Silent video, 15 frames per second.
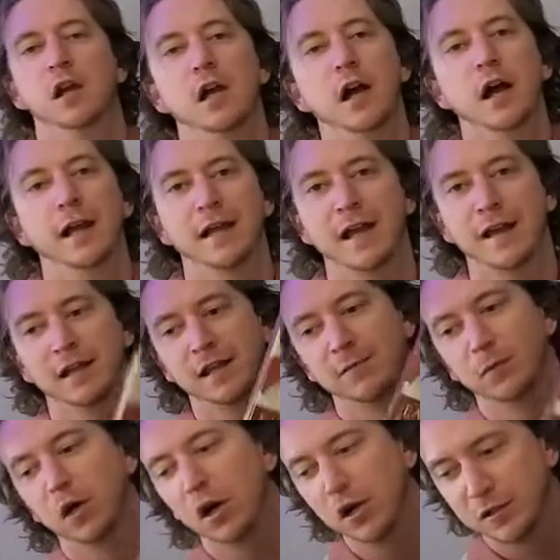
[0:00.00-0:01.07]
I got him
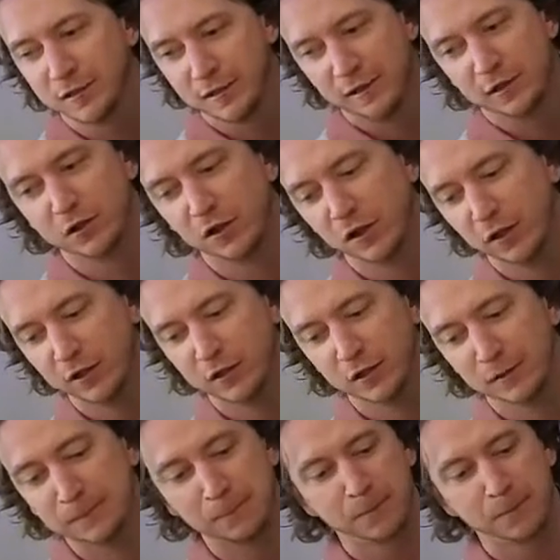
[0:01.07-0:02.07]
Earthsea trilogy.